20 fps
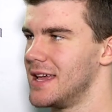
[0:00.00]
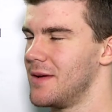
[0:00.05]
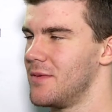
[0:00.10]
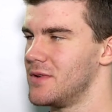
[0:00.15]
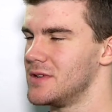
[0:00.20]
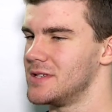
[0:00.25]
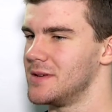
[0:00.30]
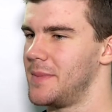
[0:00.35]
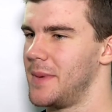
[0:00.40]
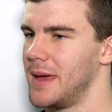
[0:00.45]
it
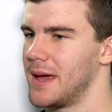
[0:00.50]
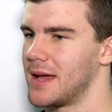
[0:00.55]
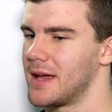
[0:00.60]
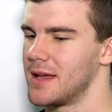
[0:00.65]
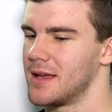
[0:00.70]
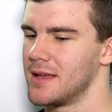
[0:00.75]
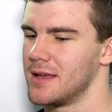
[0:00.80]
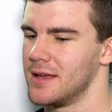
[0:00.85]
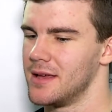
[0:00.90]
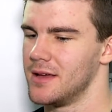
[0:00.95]
was a big,
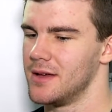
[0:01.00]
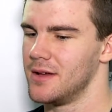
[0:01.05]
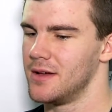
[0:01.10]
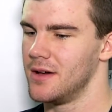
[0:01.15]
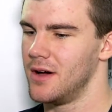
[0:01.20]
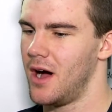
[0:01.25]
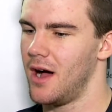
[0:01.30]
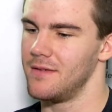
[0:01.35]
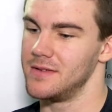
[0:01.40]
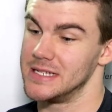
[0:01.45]

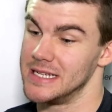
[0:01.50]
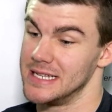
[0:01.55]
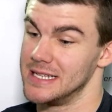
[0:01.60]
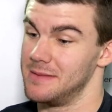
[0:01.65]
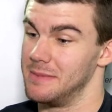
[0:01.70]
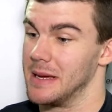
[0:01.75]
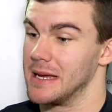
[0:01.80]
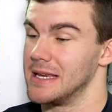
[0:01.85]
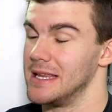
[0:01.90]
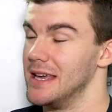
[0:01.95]
obviously
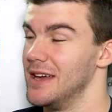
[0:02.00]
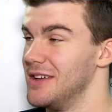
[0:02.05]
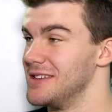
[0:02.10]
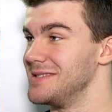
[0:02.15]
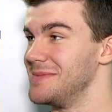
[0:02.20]
it's a big deal.